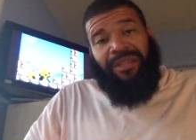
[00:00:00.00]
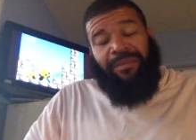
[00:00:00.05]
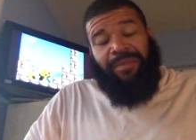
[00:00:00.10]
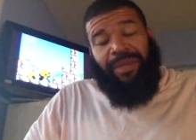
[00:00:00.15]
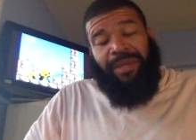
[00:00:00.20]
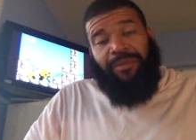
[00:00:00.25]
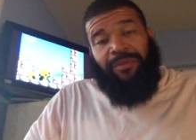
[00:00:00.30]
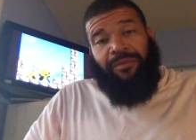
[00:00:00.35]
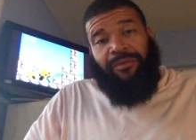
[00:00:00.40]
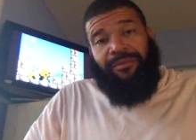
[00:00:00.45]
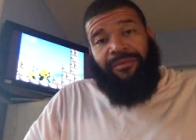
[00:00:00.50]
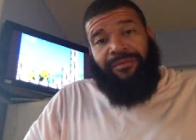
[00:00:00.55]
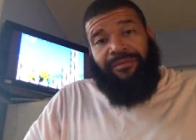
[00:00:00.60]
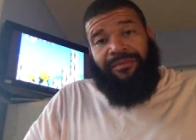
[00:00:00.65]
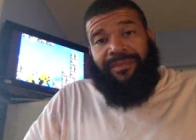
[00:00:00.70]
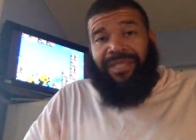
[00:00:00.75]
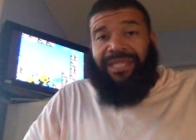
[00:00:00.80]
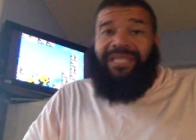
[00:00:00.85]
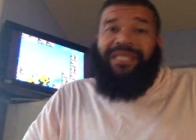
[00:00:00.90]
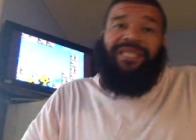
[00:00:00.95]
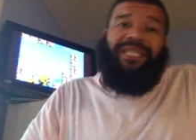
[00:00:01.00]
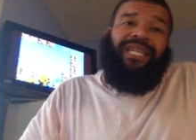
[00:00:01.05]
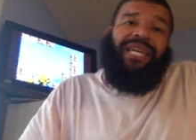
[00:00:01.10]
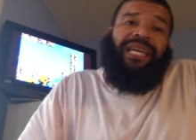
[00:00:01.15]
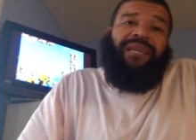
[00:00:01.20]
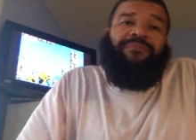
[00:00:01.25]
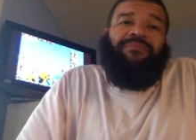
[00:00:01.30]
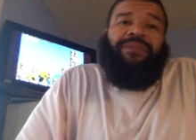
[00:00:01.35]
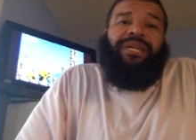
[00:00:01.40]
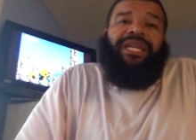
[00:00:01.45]
people? This is the
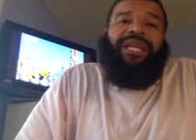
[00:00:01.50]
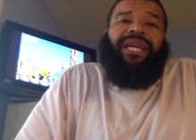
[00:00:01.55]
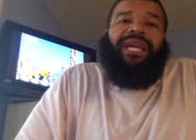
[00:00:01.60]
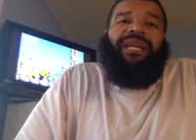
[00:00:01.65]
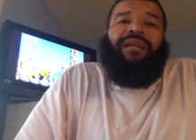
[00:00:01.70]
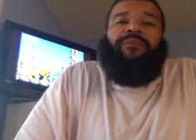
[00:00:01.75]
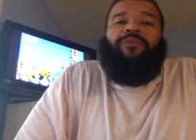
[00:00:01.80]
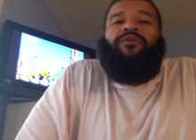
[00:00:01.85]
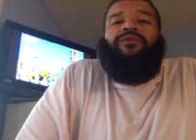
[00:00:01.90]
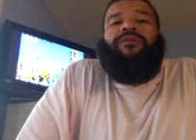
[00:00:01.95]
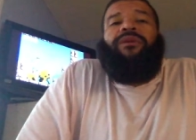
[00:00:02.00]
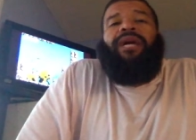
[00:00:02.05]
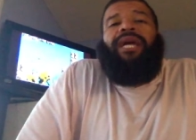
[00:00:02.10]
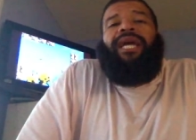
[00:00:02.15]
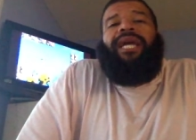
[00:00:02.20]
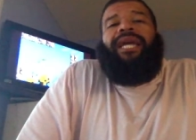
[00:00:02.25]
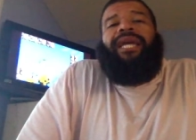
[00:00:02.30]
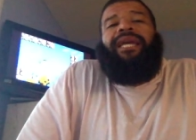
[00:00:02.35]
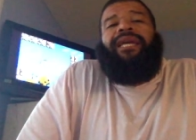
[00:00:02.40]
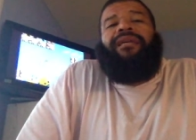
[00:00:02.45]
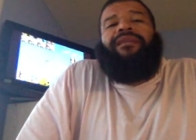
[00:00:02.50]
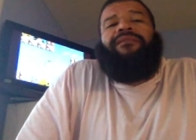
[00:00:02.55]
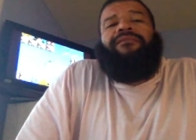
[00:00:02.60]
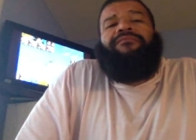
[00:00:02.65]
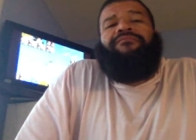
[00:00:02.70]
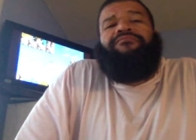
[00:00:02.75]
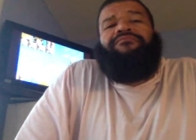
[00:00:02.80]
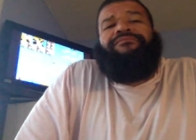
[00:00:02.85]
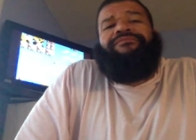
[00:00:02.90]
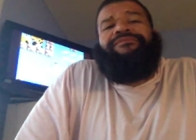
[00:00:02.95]
8-Bit Animal. And
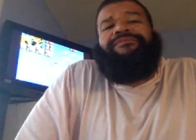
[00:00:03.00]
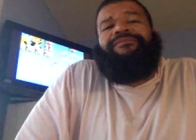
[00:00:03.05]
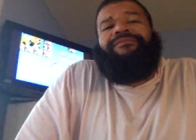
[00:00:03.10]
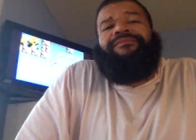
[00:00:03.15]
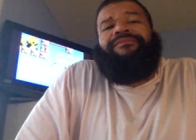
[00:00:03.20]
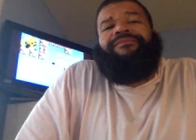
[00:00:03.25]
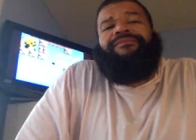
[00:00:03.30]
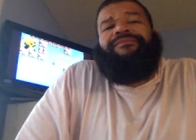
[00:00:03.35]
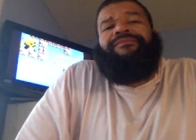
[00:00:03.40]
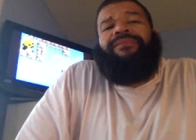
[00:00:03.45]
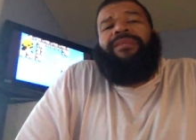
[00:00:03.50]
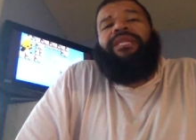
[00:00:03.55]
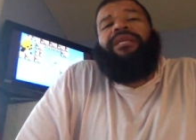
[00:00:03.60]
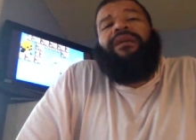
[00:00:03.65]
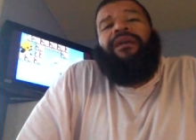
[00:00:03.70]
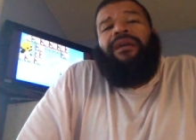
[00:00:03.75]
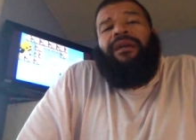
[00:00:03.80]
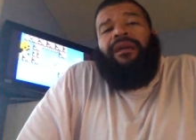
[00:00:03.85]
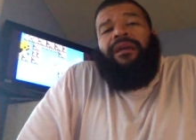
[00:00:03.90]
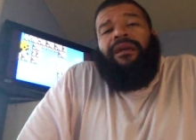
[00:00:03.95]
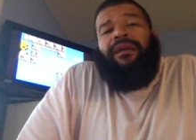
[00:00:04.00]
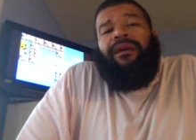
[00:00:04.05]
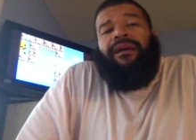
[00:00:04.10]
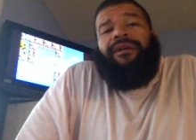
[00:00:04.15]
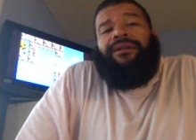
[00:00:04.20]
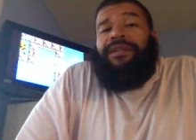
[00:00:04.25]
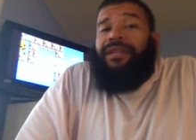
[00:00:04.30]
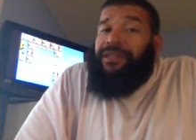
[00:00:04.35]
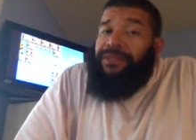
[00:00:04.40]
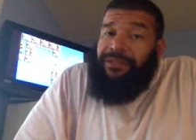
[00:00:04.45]

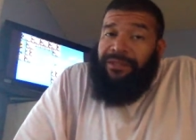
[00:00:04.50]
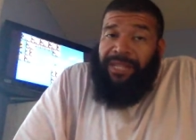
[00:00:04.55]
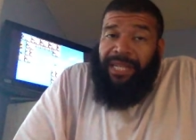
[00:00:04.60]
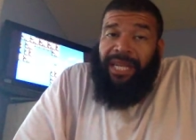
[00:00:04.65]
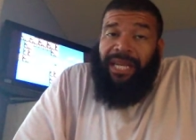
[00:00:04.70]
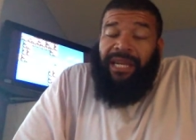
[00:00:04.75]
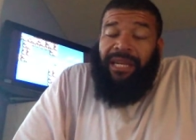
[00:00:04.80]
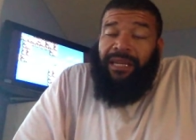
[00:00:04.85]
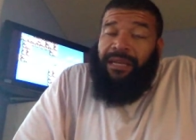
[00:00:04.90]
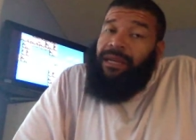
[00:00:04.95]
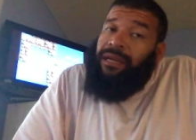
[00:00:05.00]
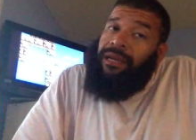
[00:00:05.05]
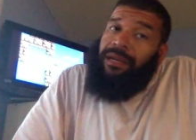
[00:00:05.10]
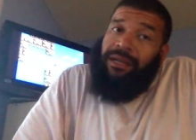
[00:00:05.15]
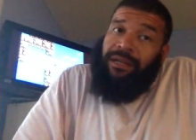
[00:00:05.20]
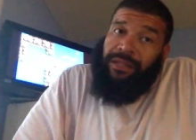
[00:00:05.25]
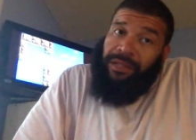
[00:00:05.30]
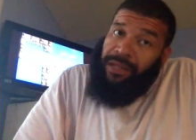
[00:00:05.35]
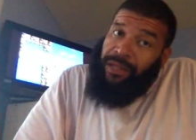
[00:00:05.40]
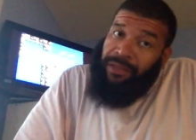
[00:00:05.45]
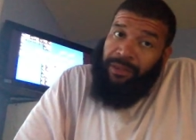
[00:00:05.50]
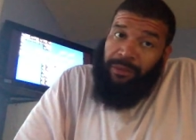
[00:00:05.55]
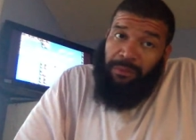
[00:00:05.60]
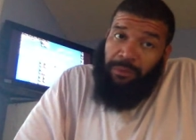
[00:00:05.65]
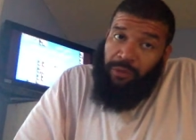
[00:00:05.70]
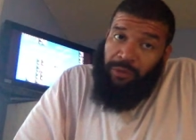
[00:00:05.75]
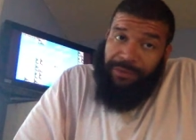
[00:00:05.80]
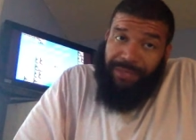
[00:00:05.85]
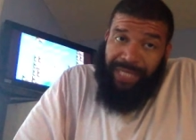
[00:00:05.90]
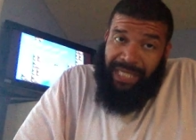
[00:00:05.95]
another day, another
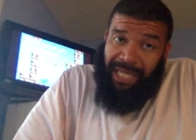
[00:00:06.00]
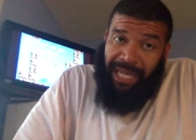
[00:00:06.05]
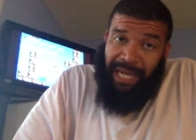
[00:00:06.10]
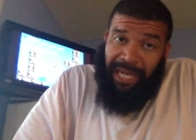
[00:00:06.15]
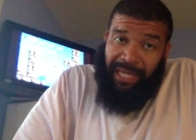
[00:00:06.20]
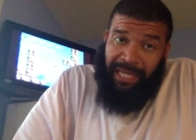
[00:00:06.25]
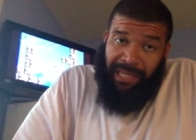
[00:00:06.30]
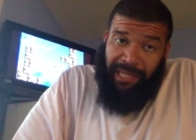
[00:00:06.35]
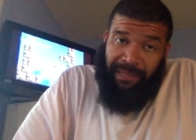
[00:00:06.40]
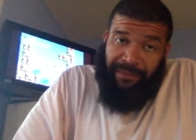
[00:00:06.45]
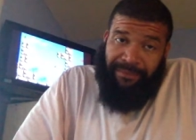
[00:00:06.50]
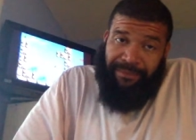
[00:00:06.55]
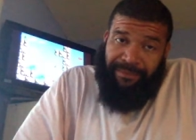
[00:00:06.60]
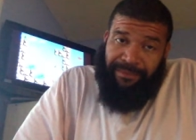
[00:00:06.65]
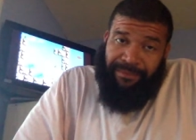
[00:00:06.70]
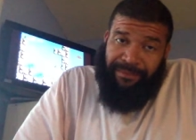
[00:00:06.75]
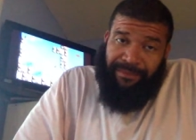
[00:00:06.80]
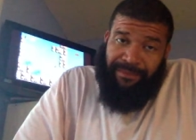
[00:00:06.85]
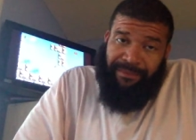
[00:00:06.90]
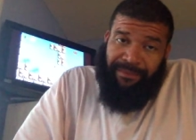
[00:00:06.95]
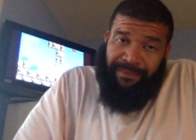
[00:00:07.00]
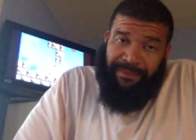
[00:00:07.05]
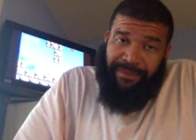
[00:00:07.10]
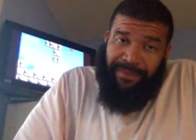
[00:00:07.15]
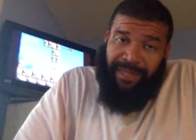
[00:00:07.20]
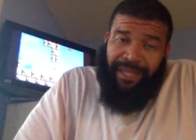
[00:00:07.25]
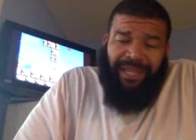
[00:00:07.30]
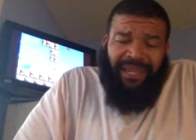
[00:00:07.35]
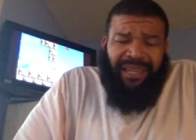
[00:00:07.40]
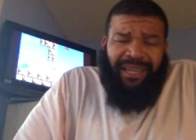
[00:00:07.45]
movie
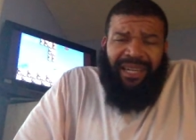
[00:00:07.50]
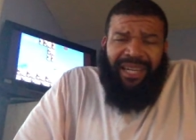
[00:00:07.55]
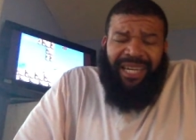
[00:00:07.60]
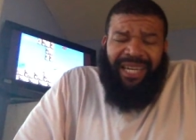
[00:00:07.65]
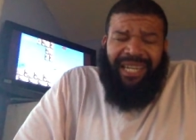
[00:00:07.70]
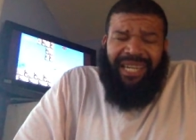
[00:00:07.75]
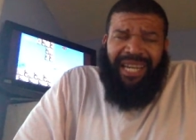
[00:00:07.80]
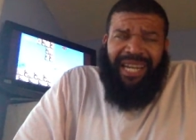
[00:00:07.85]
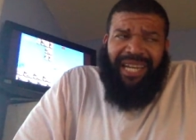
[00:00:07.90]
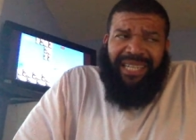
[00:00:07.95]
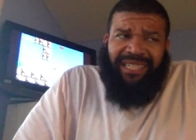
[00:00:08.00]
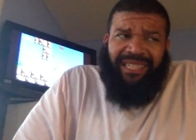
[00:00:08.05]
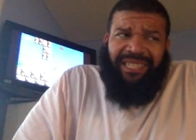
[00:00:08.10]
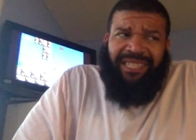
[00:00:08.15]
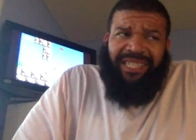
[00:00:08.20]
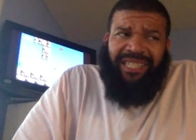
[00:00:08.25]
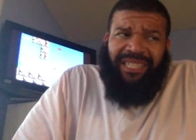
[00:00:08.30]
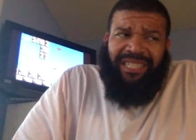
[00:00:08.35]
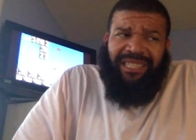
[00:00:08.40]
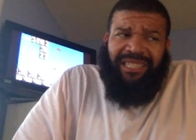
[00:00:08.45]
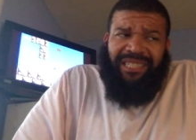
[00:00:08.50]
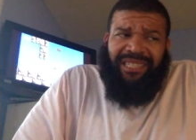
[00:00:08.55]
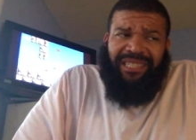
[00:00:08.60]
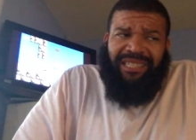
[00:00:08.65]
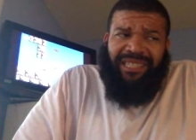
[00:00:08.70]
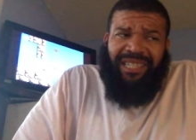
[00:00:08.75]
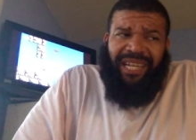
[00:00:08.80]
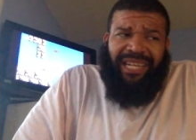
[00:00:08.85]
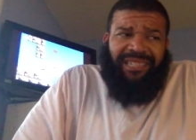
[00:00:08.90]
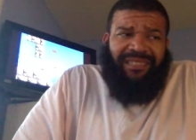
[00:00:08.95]
tie-in. And actually, this is
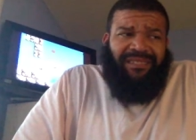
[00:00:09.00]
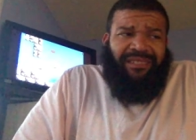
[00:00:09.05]
like